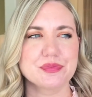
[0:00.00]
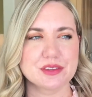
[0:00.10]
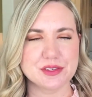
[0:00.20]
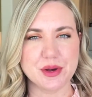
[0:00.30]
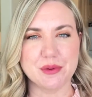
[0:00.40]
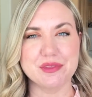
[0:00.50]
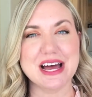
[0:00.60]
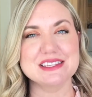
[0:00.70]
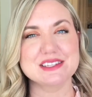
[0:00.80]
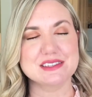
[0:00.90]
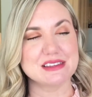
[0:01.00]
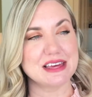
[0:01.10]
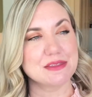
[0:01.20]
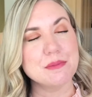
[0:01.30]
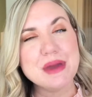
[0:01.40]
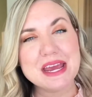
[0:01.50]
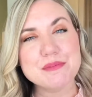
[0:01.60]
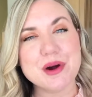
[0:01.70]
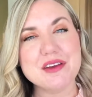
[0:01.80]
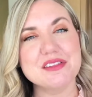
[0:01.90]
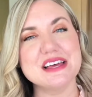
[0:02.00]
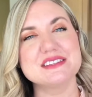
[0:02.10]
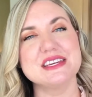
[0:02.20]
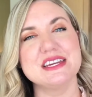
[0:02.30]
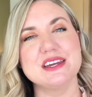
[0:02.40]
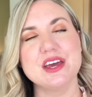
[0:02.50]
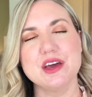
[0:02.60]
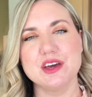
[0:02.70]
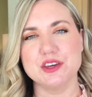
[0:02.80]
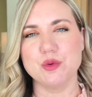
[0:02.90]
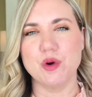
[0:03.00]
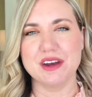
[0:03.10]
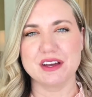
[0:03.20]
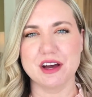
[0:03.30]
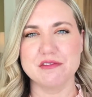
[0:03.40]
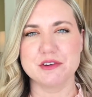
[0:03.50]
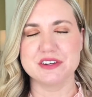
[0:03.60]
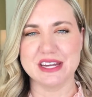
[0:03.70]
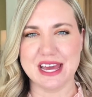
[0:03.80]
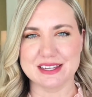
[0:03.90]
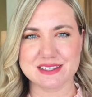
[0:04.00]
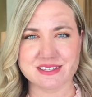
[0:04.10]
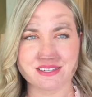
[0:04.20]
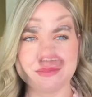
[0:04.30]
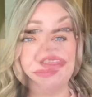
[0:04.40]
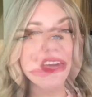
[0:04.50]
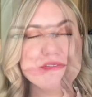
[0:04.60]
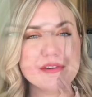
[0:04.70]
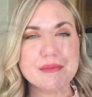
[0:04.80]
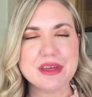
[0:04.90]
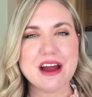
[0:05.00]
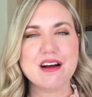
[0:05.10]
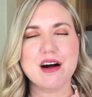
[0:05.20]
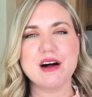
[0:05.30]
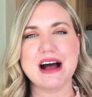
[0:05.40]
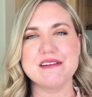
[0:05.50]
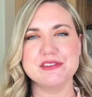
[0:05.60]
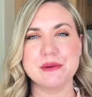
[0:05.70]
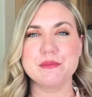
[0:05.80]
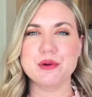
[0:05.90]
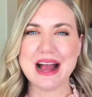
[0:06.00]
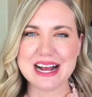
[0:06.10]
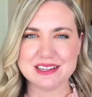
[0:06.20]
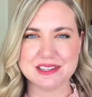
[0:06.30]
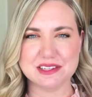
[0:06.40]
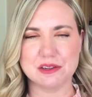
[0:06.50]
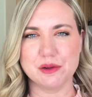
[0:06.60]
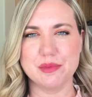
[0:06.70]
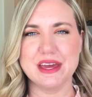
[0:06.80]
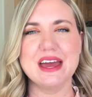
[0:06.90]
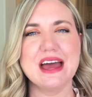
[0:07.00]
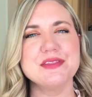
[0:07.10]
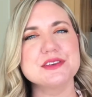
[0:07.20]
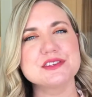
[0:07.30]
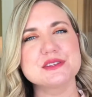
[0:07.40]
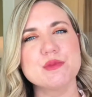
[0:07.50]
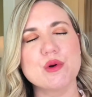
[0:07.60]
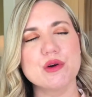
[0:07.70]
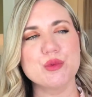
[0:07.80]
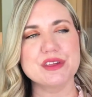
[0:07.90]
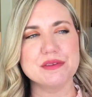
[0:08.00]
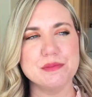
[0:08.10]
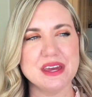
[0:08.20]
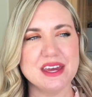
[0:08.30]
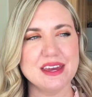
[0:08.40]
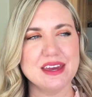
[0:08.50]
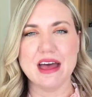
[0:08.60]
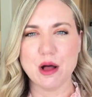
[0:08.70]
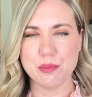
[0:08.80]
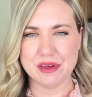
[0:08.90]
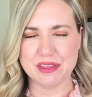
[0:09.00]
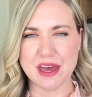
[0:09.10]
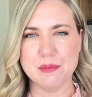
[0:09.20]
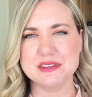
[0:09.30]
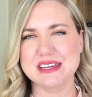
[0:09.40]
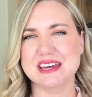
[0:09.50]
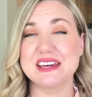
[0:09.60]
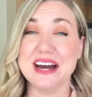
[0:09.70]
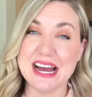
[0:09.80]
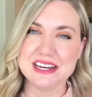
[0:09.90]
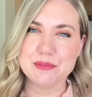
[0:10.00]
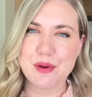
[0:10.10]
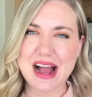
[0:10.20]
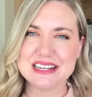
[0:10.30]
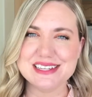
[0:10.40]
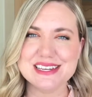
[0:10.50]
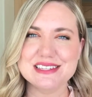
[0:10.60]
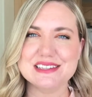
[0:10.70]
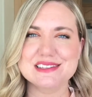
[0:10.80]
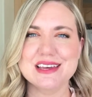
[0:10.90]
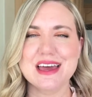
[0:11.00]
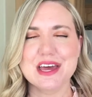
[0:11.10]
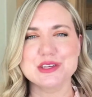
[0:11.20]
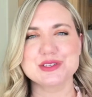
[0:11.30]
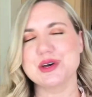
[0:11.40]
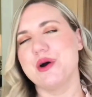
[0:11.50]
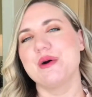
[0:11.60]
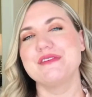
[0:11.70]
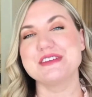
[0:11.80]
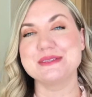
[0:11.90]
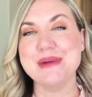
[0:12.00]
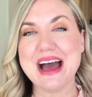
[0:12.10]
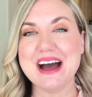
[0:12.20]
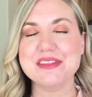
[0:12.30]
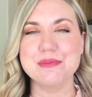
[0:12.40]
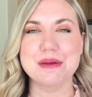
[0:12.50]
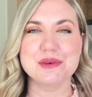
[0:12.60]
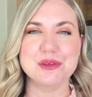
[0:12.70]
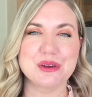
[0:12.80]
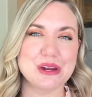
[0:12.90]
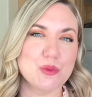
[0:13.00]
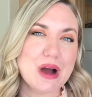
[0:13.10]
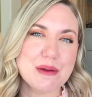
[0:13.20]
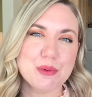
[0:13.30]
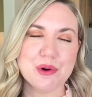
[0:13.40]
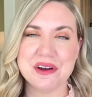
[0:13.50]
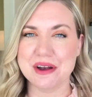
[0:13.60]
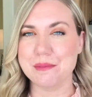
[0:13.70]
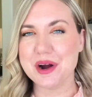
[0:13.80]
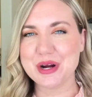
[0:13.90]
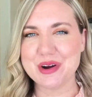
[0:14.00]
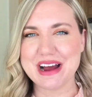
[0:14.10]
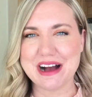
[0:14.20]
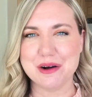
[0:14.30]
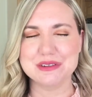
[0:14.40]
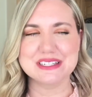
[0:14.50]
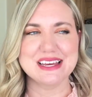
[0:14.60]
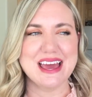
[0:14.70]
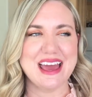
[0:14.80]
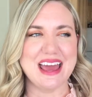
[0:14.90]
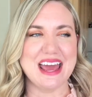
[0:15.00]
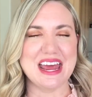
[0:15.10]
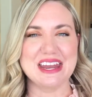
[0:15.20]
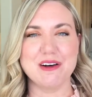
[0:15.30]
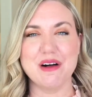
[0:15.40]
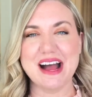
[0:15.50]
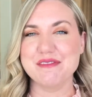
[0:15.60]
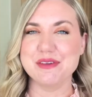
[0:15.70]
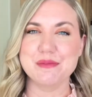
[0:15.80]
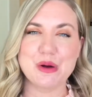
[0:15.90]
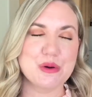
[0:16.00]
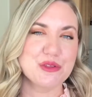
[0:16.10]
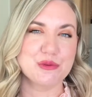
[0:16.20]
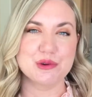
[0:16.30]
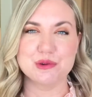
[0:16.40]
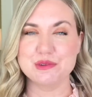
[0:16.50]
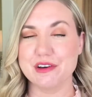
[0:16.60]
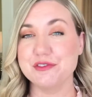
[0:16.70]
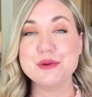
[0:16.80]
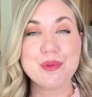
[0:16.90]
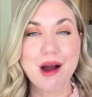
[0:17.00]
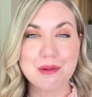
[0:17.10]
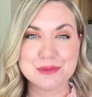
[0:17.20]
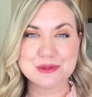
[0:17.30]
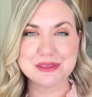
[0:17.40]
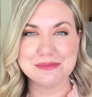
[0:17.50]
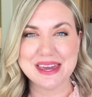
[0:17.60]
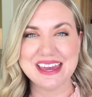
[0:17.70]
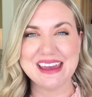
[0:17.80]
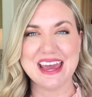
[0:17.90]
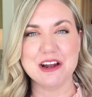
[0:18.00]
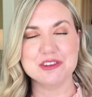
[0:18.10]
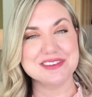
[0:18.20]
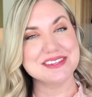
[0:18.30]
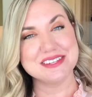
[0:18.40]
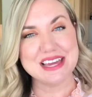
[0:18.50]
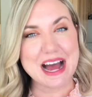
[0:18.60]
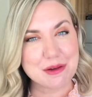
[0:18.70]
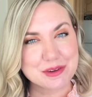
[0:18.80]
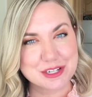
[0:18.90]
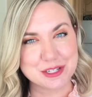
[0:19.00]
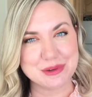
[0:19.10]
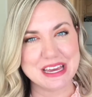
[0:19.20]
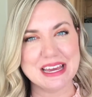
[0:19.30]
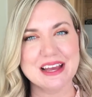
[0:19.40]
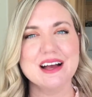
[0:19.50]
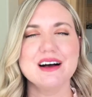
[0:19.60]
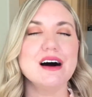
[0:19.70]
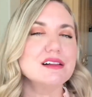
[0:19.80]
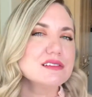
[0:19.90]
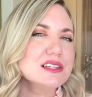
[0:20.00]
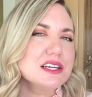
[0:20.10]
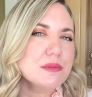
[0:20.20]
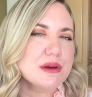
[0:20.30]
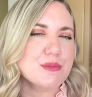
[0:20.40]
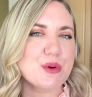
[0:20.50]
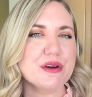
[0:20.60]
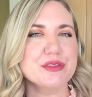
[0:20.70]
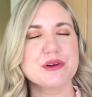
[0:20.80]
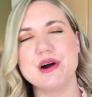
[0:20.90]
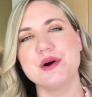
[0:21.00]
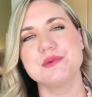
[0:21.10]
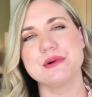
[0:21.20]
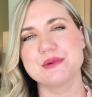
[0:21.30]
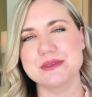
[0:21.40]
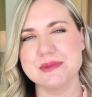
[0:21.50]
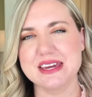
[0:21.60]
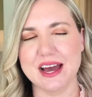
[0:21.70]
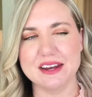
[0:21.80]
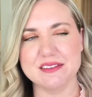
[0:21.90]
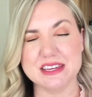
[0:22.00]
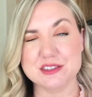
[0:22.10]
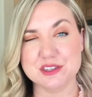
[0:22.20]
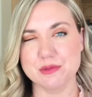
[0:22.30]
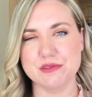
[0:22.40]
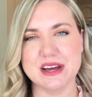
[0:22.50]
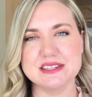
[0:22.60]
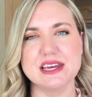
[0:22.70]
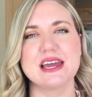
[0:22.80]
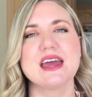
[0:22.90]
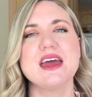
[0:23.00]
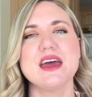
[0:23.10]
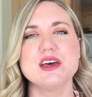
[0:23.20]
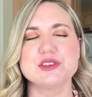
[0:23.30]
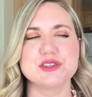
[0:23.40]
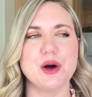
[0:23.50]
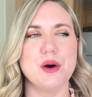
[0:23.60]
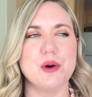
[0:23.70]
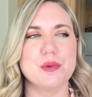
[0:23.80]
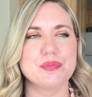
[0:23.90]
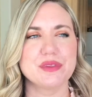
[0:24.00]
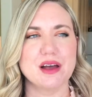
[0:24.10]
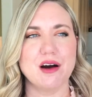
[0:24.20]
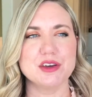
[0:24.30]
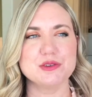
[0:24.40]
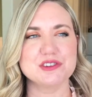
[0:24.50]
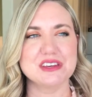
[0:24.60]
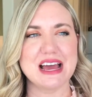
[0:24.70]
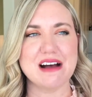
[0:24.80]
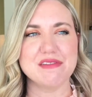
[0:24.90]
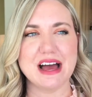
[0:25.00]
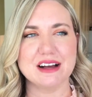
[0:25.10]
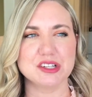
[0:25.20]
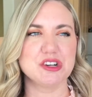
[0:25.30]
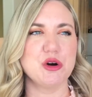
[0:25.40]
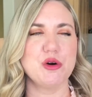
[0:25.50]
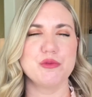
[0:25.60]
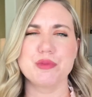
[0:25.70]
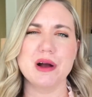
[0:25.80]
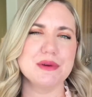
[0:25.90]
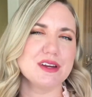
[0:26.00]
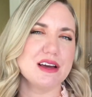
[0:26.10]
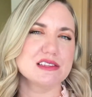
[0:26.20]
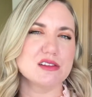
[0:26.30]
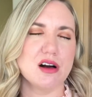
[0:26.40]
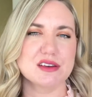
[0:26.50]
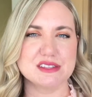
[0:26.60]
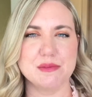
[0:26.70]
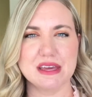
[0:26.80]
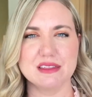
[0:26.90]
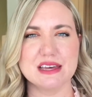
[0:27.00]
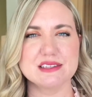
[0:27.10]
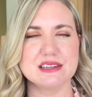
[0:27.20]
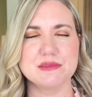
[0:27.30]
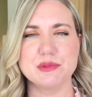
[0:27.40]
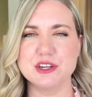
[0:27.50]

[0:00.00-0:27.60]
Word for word: So that's like the main part of the lesson you want to cover next. And then from there, I'll have them practice a little bit. And this is more with me helping them. It's like a guided practice. So if it's math, maybe they'll get a whiteboard and a marker out and I'll have them go through a few problems with me and I'll just see how they're doing a little bit more on their own, but with me kind of like supervising. So I'll usually have that go probably not as long as the main lesson, but